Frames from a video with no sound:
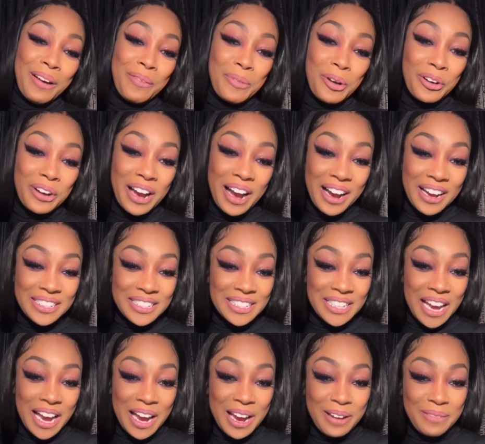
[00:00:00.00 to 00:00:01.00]
I'm on God's
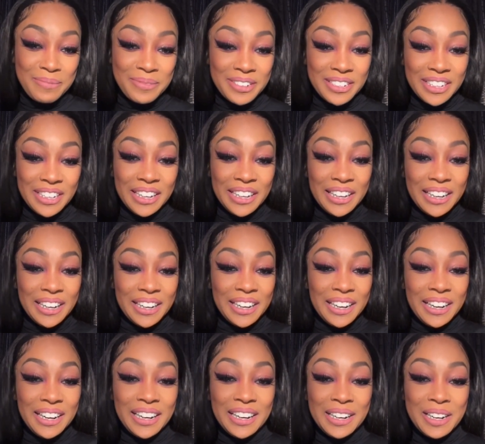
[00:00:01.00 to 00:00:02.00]
time.
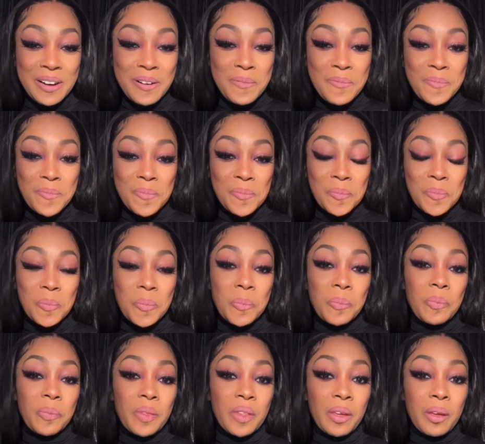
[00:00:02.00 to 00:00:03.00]

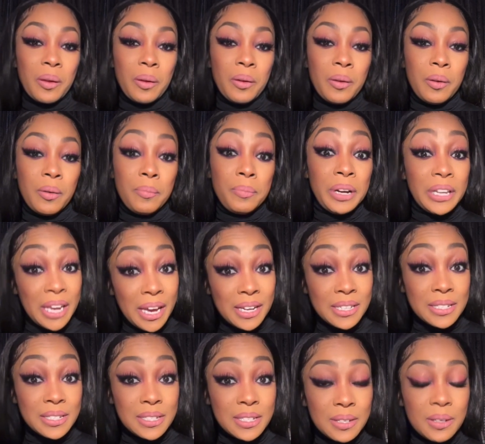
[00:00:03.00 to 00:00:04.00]
But
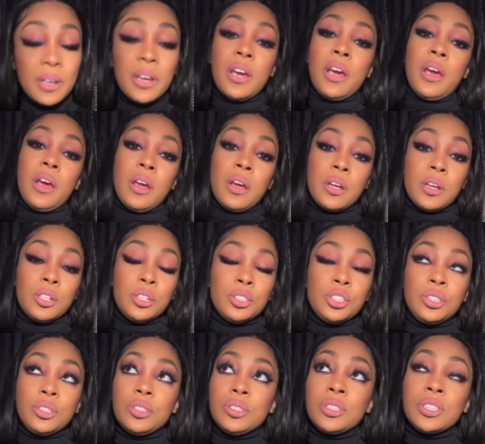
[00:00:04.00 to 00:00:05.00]
yes,
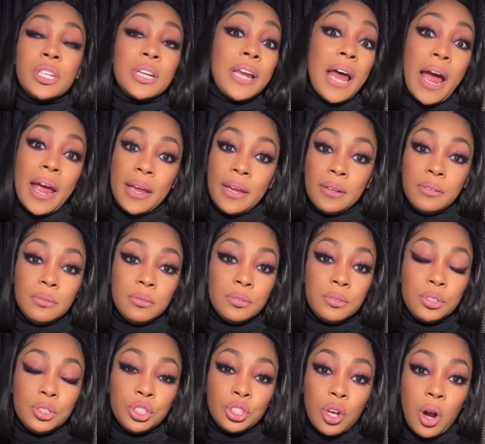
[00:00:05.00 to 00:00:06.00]
tonight,
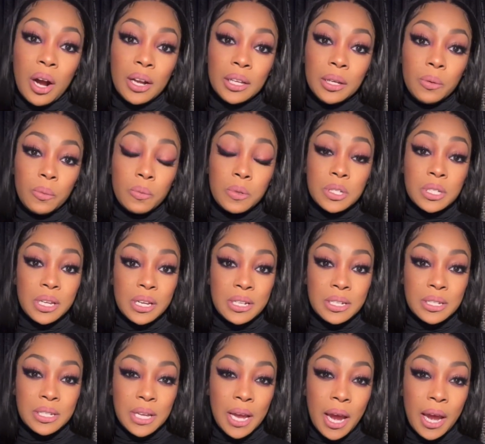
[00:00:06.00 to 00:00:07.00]
Charlotte was
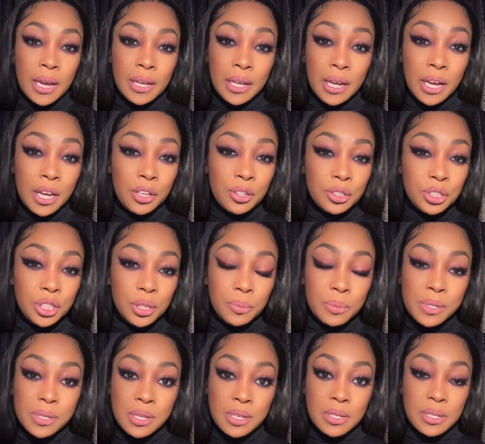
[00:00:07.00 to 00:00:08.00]
insane. The energy
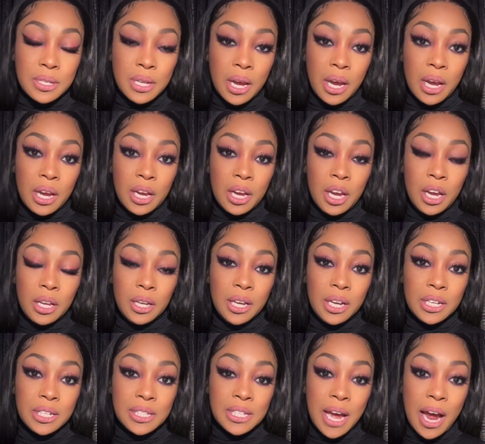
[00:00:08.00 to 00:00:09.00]
was insane in
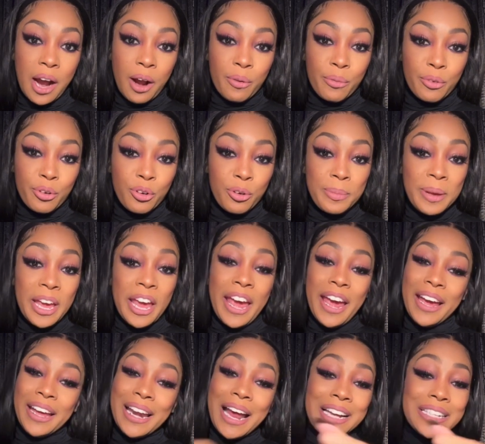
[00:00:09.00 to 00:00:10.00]
the entire room.
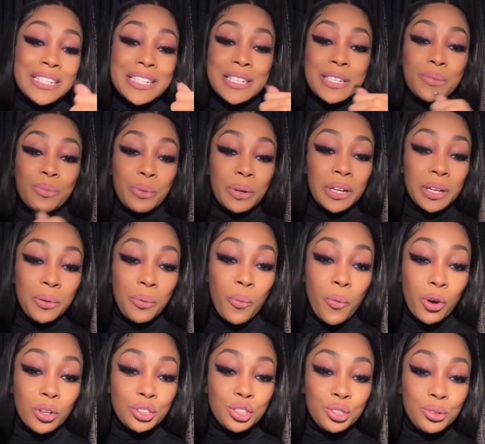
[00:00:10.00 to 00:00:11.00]
And I just really
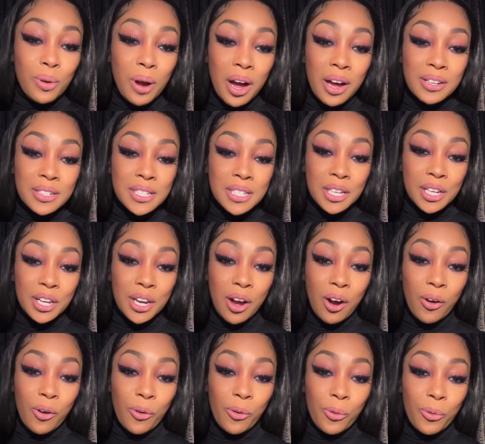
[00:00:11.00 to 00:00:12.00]
want you all to
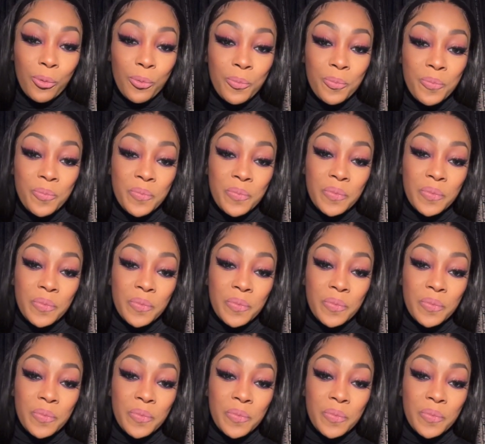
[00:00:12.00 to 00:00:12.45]
know